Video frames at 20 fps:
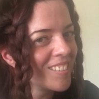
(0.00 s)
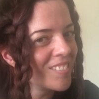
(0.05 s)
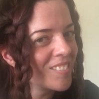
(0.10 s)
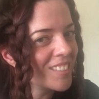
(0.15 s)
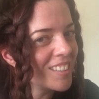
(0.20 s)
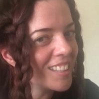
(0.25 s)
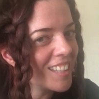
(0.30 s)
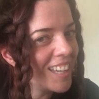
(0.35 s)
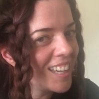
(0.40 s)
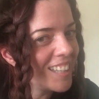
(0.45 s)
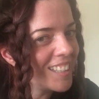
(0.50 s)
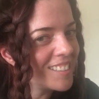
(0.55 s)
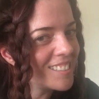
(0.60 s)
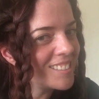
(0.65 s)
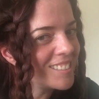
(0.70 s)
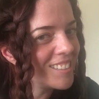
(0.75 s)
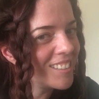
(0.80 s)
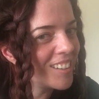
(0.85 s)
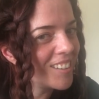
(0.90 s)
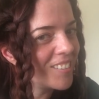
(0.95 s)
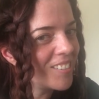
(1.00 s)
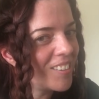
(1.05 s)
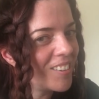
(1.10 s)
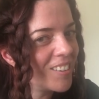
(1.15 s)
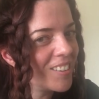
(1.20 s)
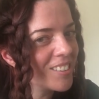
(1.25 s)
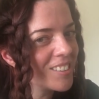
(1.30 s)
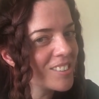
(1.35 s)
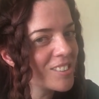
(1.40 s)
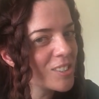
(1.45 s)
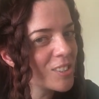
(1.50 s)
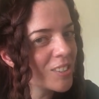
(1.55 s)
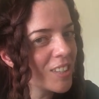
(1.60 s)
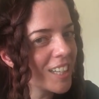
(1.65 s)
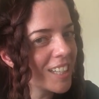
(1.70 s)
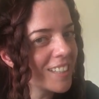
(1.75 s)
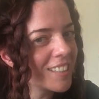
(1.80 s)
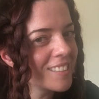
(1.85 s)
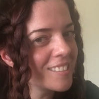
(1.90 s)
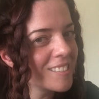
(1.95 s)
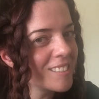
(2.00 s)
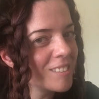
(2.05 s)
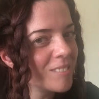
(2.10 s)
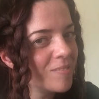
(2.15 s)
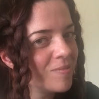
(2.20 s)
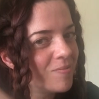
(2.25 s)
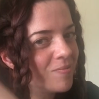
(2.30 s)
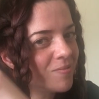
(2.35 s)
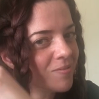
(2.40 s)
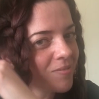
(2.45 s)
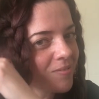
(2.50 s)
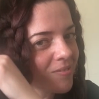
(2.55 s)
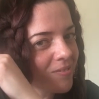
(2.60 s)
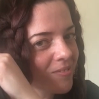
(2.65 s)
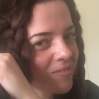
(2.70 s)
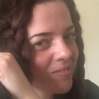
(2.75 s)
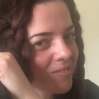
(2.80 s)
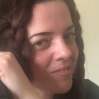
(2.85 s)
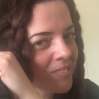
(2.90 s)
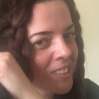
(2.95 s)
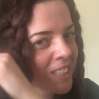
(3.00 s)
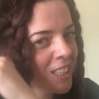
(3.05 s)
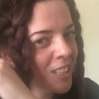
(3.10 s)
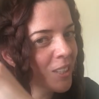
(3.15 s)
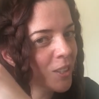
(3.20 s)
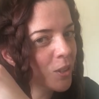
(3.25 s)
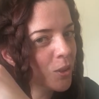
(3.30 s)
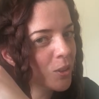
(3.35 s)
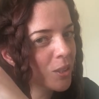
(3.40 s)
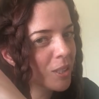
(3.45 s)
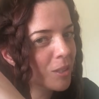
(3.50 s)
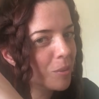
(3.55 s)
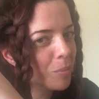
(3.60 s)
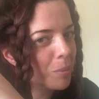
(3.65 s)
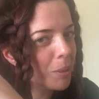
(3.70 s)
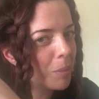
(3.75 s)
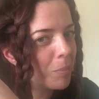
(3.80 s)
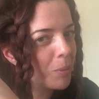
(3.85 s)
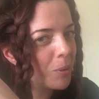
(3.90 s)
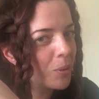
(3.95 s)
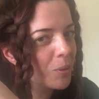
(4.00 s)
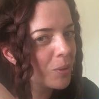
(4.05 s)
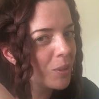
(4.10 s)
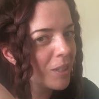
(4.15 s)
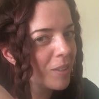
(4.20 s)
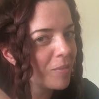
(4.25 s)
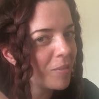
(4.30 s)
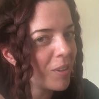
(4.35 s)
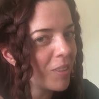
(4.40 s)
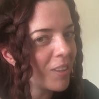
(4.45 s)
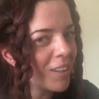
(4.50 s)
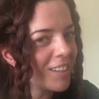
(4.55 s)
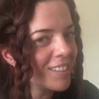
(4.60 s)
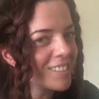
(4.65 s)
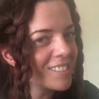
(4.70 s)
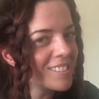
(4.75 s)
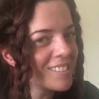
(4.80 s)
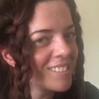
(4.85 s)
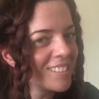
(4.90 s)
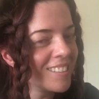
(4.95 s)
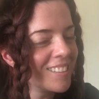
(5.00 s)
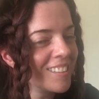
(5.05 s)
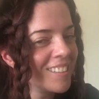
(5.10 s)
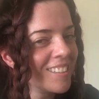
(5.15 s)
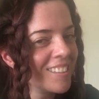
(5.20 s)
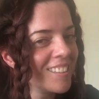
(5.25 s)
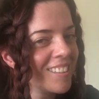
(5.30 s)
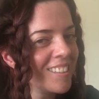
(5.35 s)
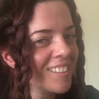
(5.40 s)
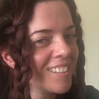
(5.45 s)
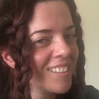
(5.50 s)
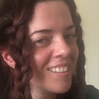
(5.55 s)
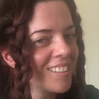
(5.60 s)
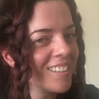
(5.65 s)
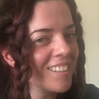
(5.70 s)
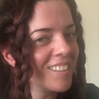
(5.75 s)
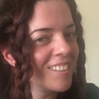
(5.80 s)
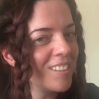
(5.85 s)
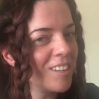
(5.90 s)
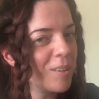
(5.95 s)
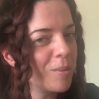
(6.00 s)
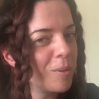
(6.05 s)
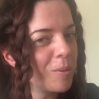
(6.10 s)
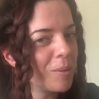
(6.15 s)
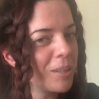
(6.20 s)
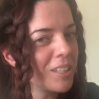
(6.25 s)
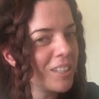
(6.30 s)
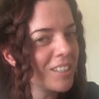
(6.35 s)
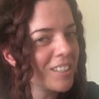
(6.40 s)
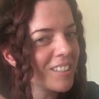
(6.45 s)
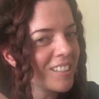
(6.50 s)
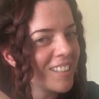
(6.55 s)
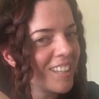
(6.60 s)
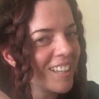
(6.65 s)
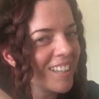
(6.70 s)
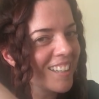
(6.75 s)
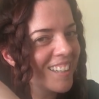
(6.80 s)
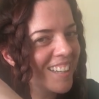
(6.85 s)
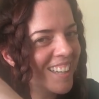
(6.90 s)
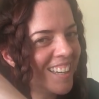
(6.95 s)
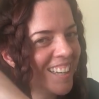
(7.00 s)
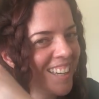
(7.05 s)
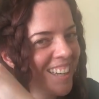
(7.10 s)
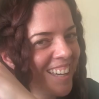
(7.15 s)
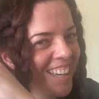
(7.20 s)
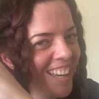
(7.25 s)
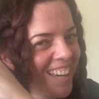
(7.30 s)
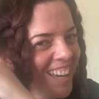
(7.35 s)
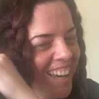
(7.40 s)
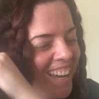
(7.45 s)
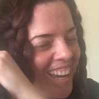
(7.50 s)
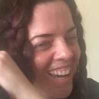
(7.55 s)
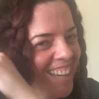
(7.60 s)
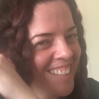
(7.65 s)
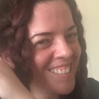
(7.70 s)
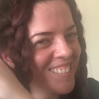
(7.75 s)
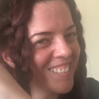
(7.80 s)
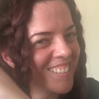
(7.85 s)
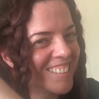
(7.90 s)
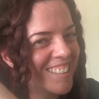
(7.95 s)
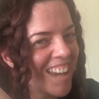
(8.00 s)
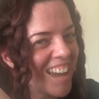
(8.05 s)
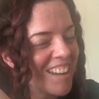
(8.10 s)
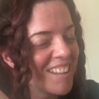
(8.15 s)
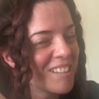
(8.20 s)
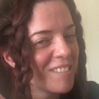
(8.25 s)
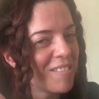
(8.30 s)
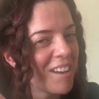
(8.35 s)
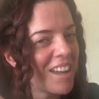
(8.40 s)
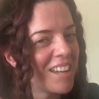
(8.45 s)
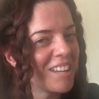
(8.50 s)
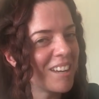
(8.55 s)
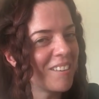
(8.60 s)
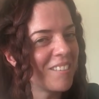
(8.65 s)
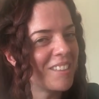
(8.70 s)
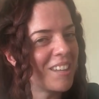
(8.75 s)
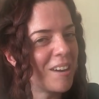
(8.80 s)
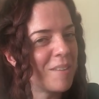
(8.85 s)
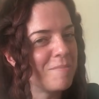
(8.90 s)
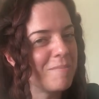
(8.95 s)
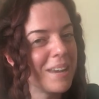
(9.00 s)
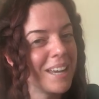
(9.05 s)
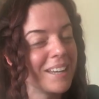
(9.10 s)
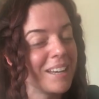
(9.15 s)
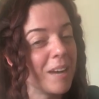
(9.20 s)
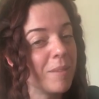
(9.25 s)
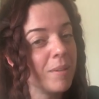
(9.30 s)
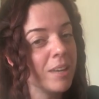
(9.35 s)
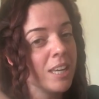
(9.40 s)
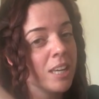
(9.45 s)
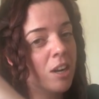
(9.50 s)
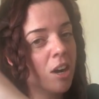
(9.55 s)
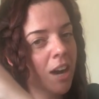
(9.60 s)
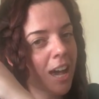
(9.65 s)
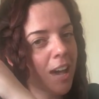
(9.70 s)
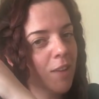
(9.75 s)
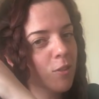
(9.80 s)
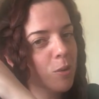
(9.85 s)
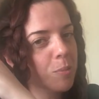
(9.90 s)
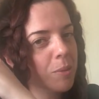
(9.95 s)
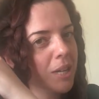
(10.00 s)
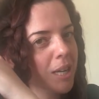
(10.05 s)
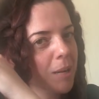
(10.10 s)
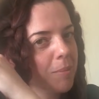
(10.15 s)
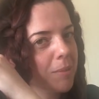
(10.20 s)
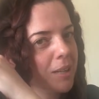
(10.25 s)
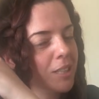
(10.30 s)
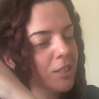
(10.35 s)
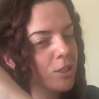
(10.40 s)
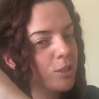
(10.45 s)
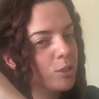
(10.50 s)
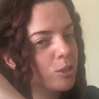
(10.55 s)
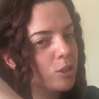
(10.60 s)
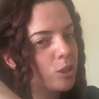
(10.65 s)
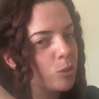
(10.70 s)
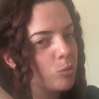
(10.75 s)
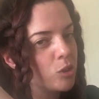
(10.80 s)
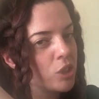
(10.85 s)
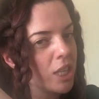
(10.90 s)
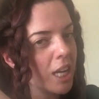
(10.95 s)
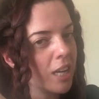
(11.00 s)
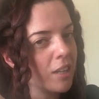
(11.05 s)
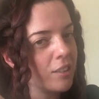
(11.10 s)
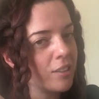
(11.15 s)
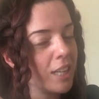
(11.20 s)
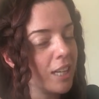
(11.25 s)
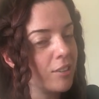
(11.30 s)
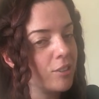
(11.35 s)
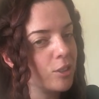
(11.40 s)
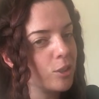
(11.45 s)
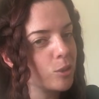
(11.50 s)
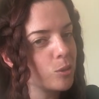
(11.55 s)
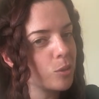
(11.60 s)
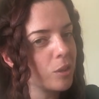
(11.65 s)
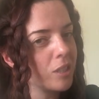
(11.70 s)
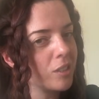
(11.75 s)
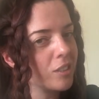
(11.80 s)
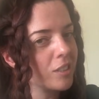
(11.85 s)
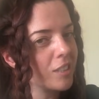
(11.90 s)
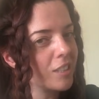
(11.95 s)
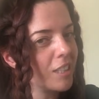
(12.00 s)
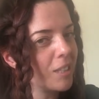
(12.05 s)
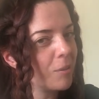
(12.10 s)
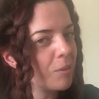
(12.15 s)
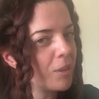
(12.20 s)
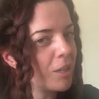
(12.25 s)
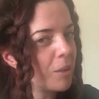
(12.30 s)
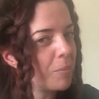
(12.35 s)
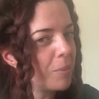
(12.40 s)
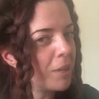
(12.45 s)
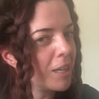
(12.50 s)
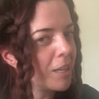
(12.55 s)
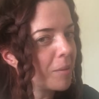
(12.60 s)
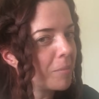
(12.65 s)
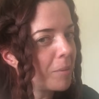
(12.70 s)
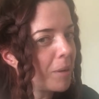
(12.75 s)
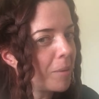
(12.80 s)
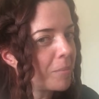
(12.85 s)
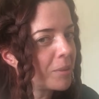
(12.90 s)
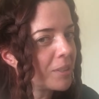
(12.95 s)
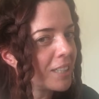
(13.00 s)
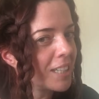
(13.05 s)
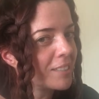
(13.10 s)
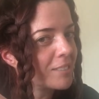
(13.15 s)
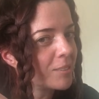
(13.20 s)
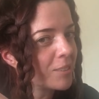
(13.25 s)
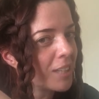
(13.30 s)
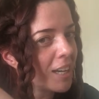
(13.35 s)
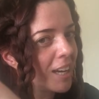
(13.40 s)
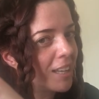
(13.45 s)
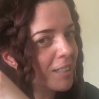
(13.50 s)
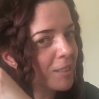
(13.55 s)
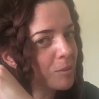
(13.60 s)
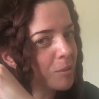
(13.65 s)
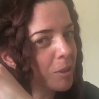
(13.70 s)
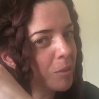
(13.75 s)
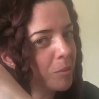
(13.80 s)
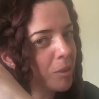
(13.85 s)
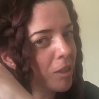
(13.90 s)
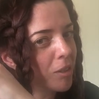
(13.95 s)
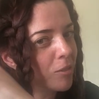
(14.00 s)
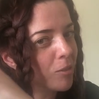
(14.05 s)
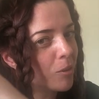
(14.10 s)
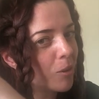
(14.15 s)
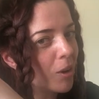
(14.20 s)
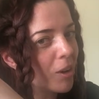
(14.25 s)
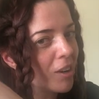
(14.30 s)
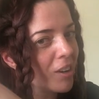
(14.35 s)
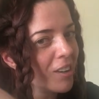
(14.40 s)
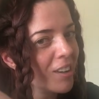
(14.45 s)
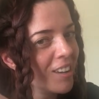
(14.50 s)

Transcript: But ladies, you know, all the tricks. Only the people who live with us know what we look like. as we're getting ready or without makeup. Everybody on my YouTube channel now knows what I look like without makeup on, but that's okay. That's what I'm here for.